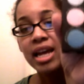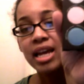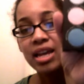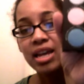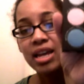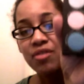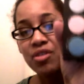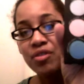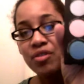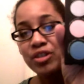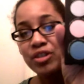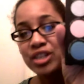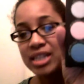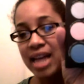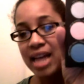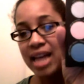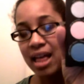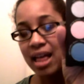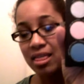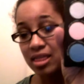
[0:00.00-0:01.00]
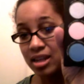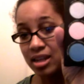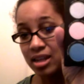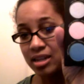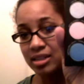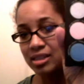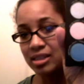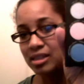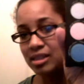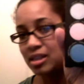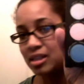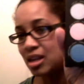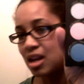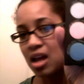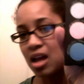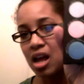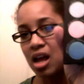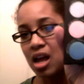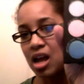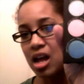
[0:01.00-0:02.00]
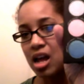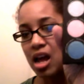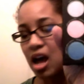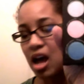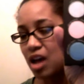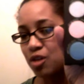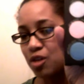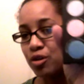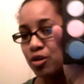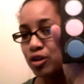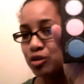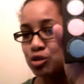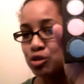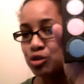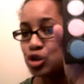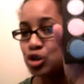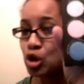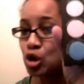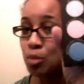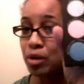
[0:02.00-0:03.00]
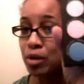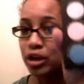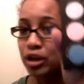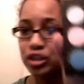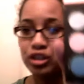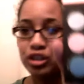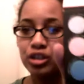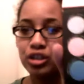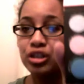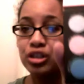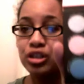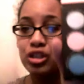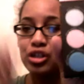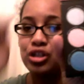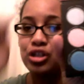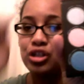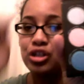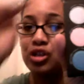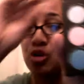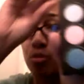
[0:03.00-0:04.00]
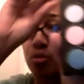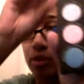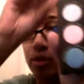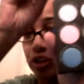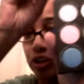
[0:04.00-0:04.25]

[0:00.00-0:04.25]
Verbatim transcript: even if you just had this, you could do so much, so much.